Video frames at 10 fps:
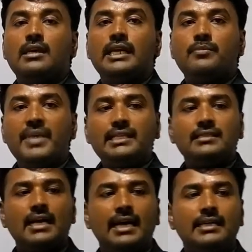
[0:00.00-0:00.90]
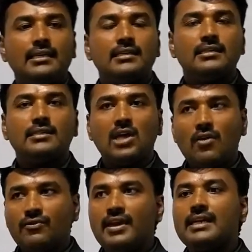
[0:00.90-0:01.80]
It means that the
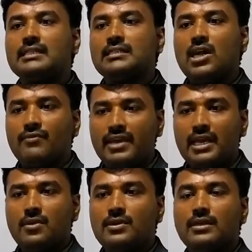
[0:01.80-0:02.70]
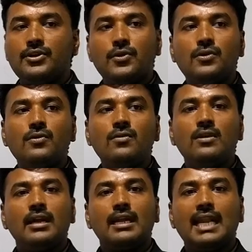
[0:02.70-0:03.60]
software does not wear out due to
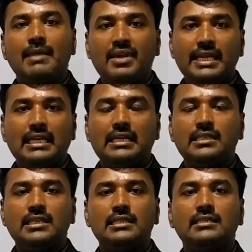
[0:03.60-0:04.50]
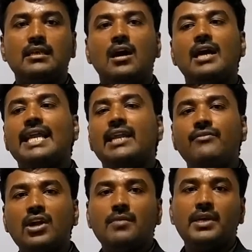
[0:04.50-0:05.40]
climatic conditions or
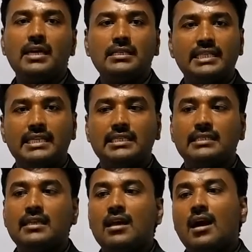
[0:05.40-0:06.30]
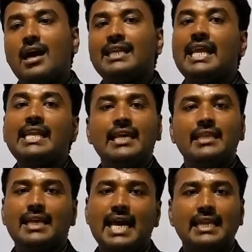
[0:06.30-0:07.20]
environmental changes or any
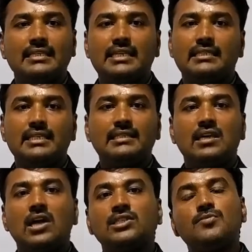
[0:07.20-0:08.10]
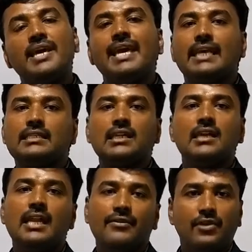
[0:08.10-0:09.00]
other characteristics caused by
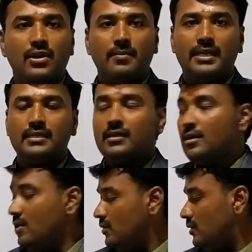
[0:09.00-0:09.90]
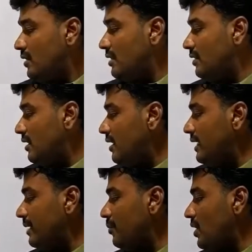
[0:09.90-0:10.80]
external environment. So the
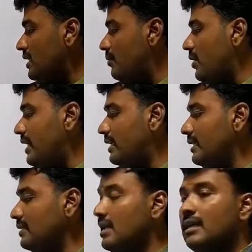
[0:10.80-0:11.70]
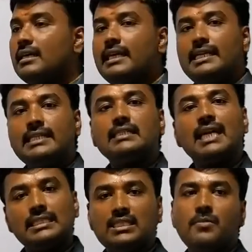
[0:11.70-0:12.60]
third important point is it is
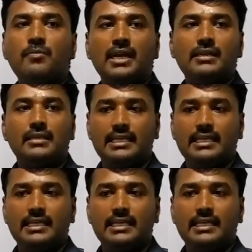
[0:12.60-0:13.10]
custom built.